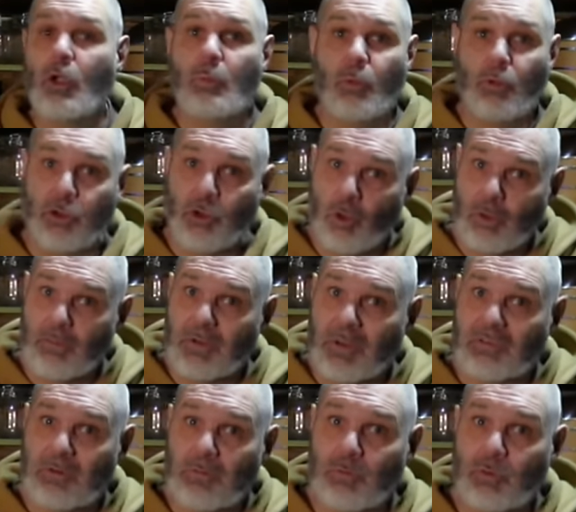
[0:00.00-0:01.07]
But the only
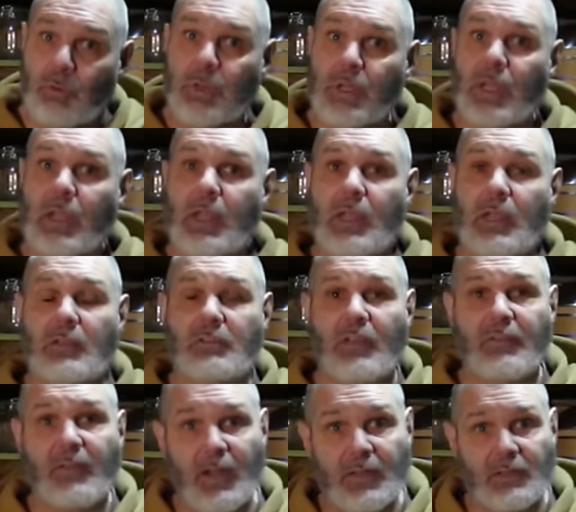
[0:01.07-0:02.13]
reason I'm doing it is
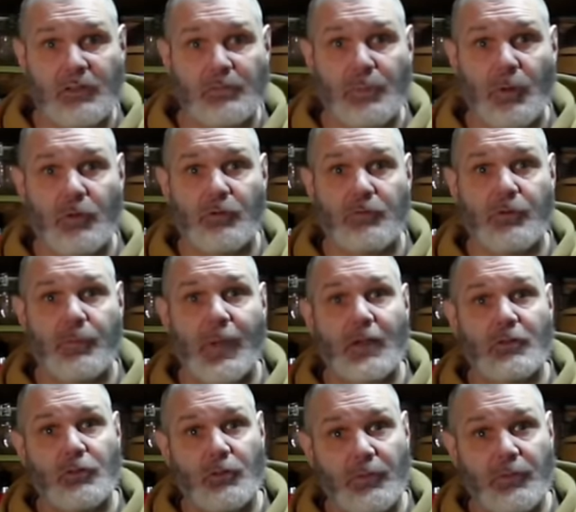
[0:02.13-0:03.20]
I've had this product for
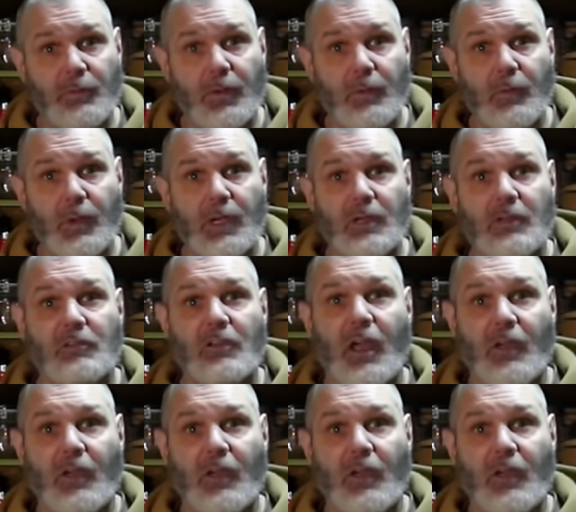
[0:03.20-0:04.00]
about two or three weeks.